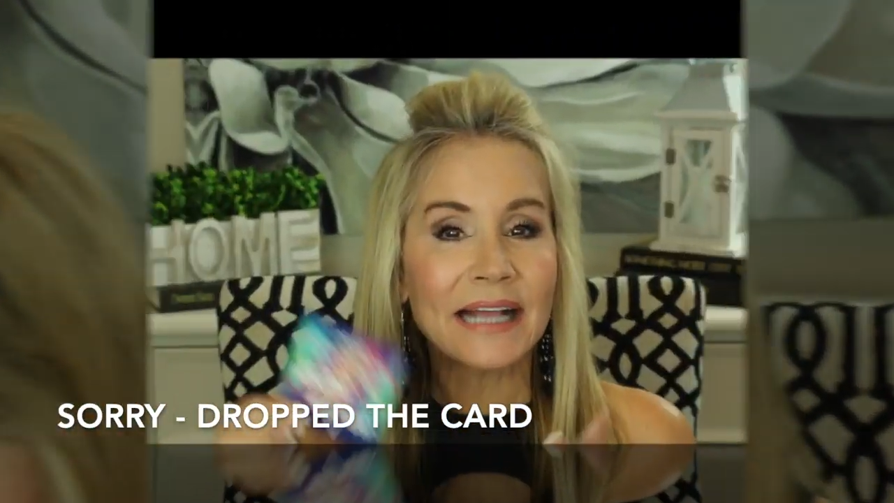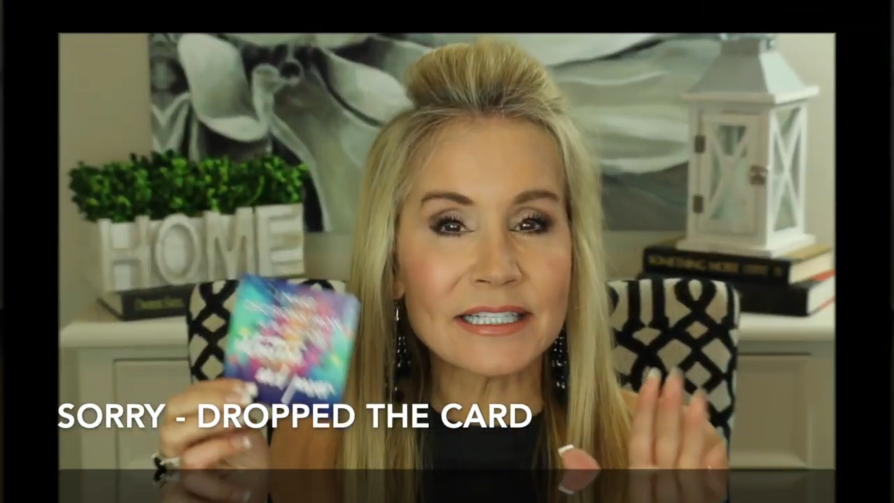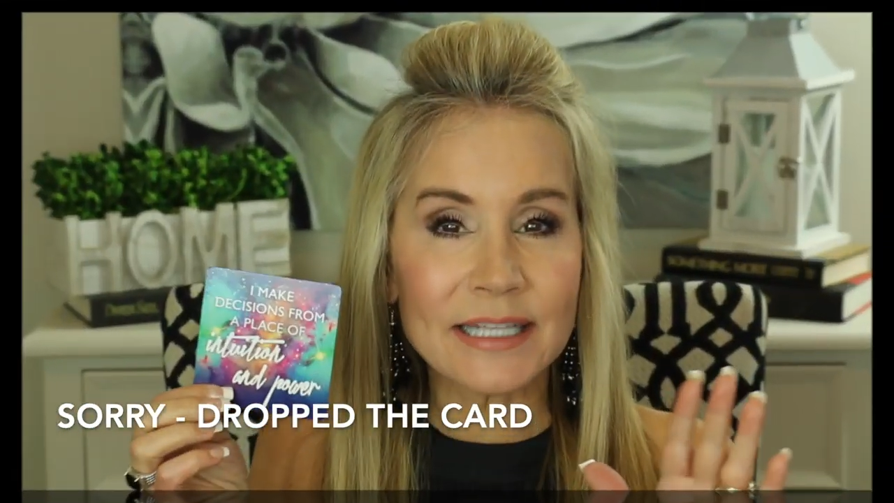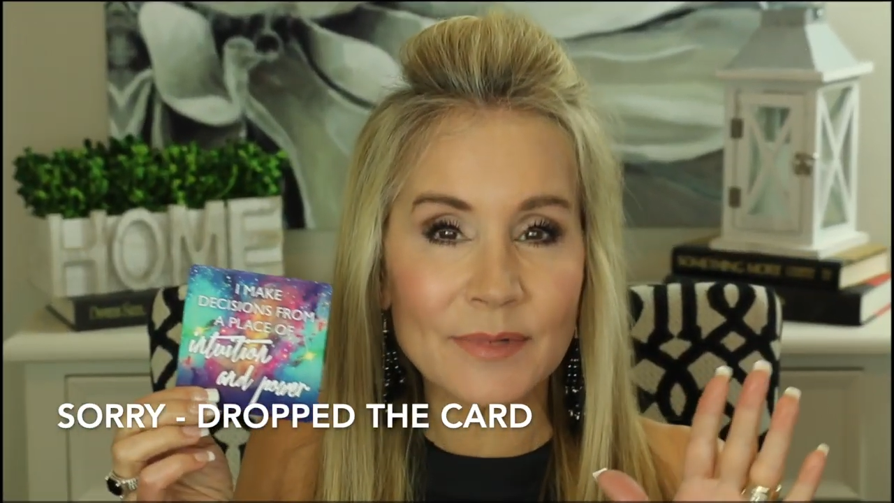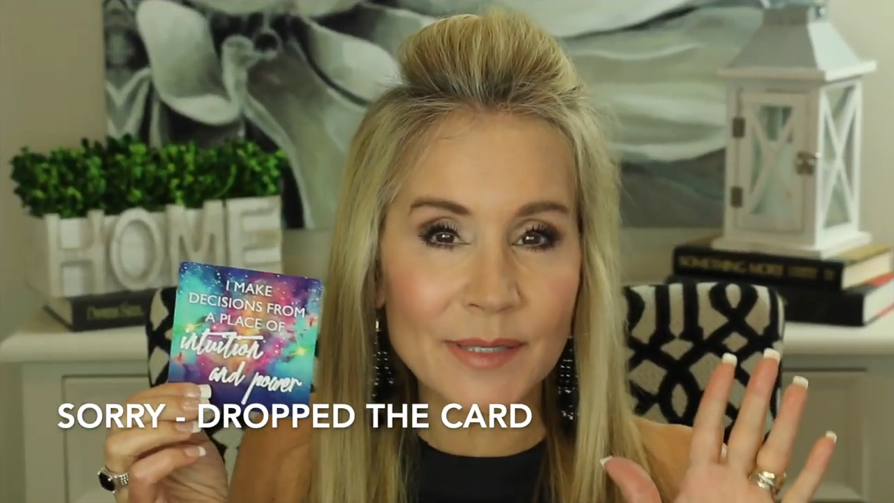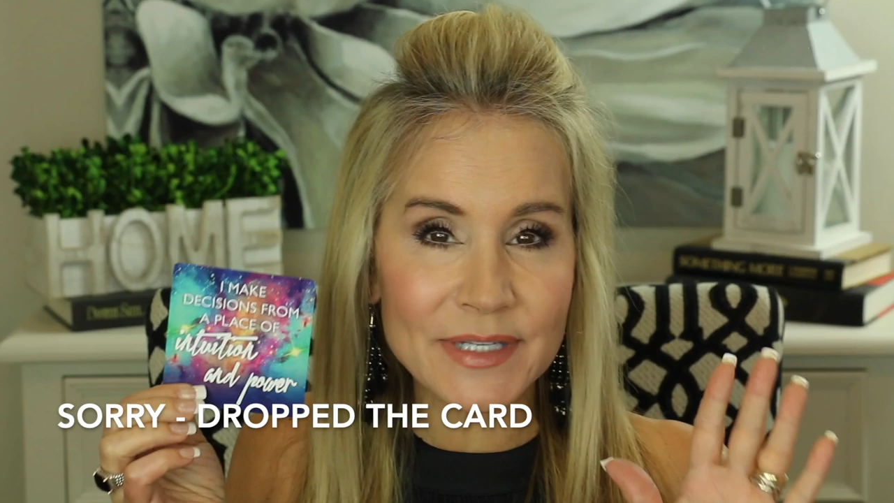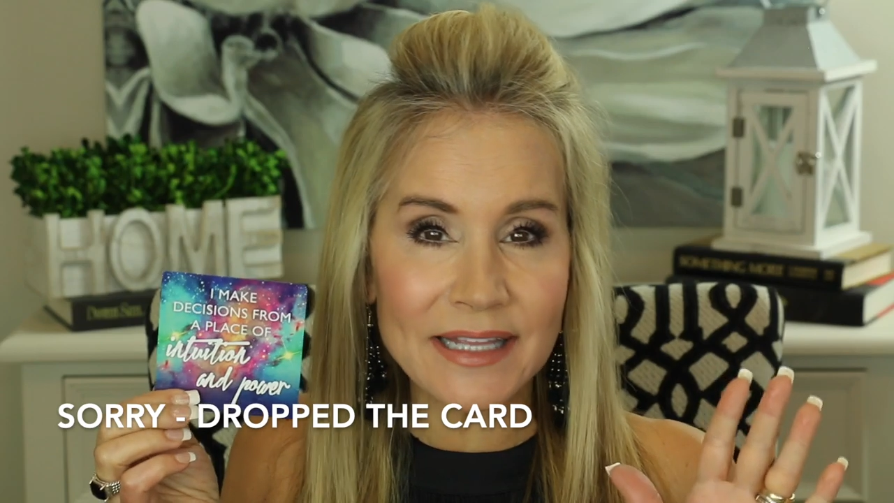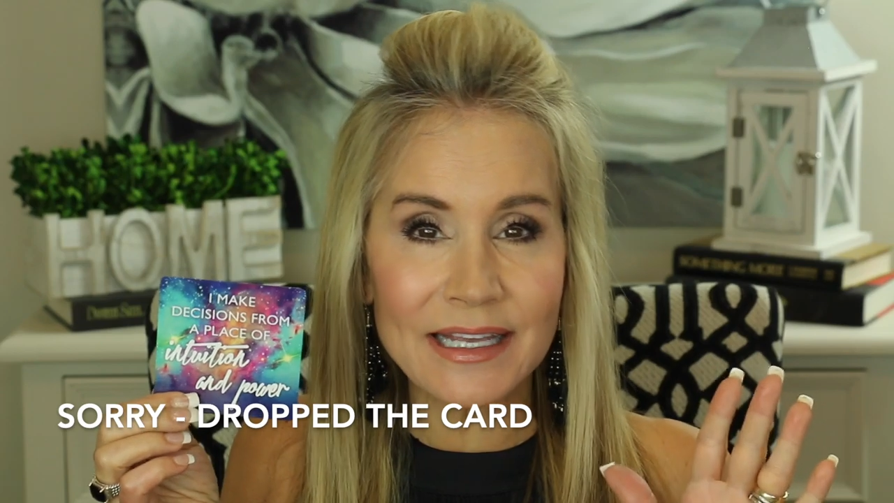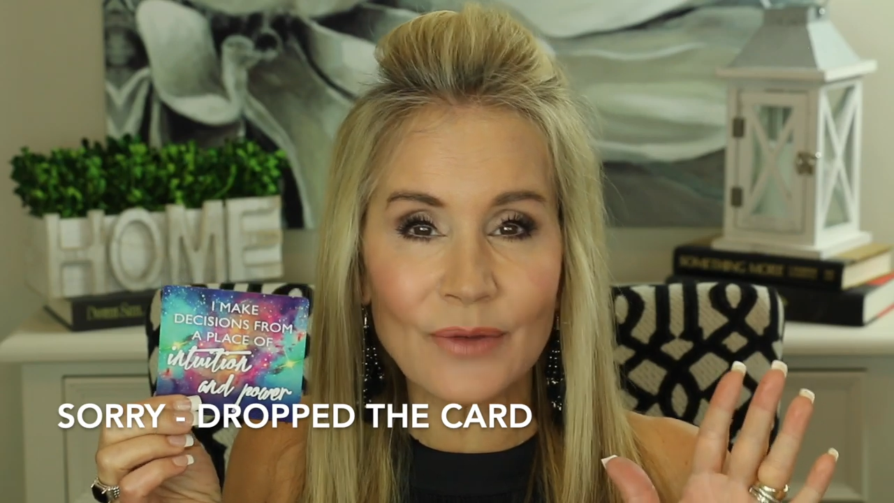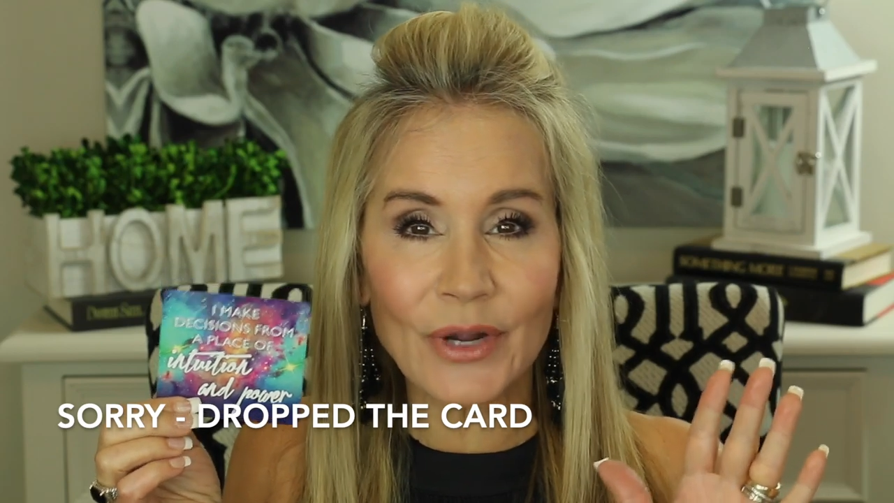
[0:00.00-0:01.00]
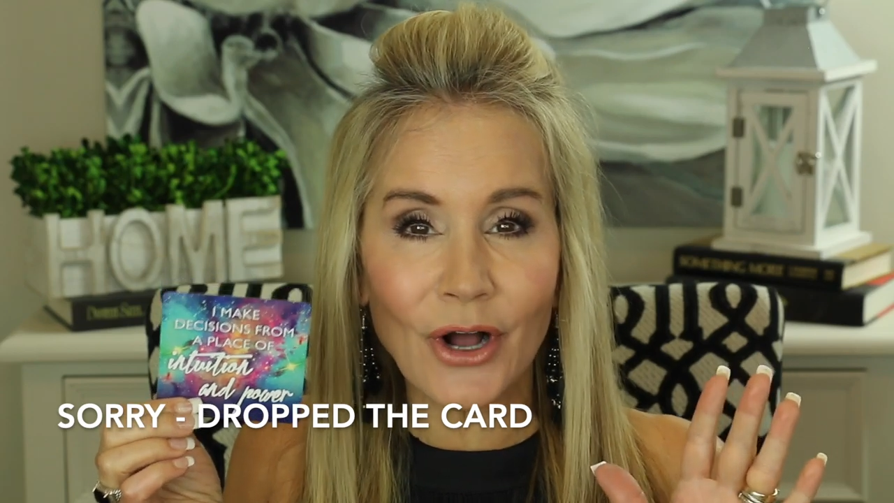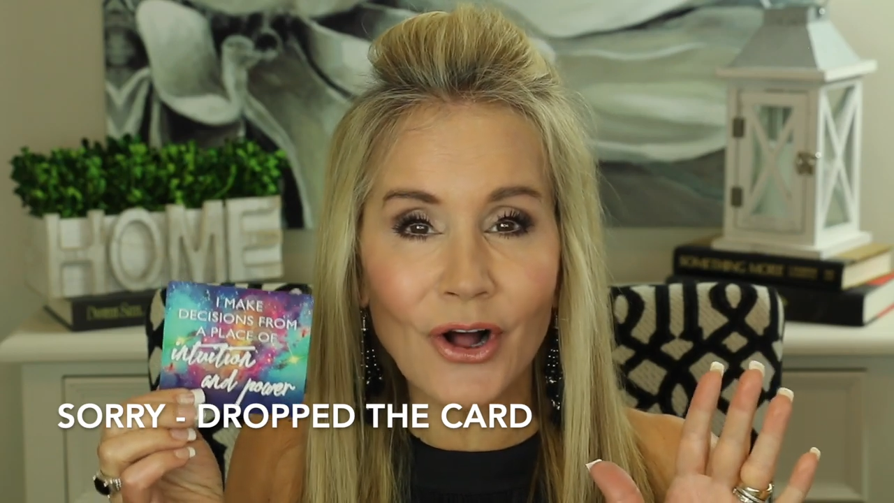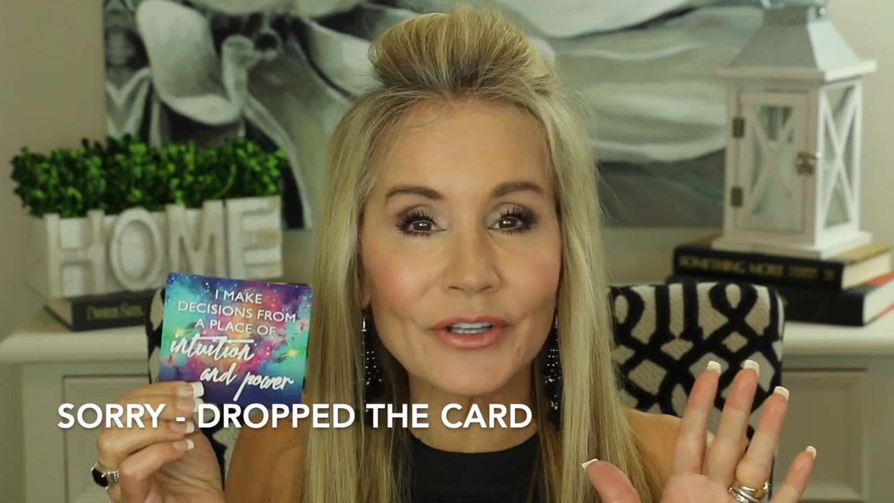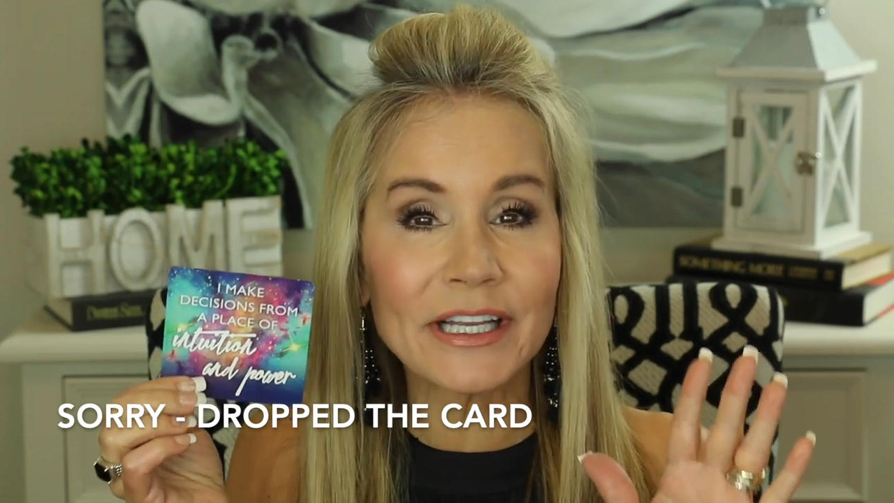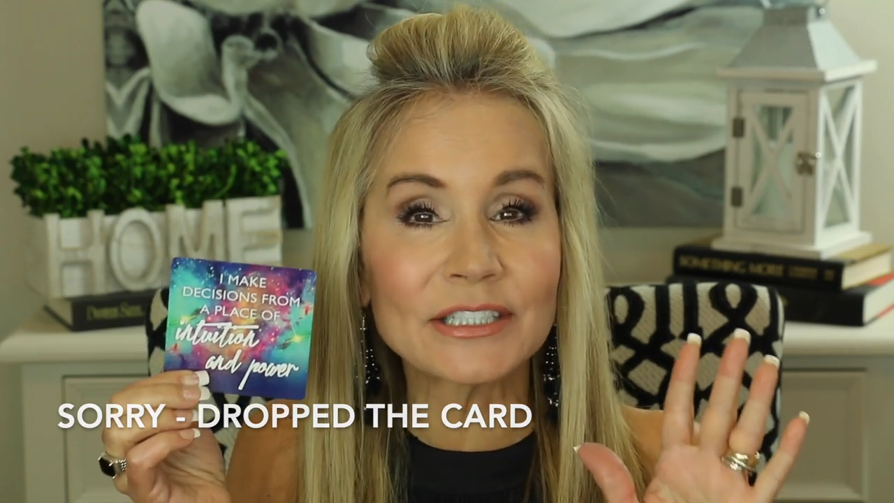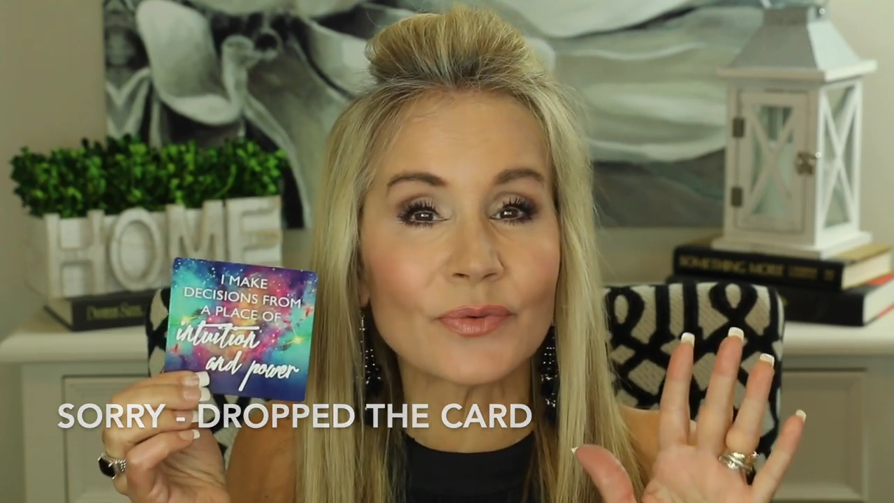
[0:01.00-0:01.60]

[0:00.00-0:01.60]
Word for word: And sometimes I think we all need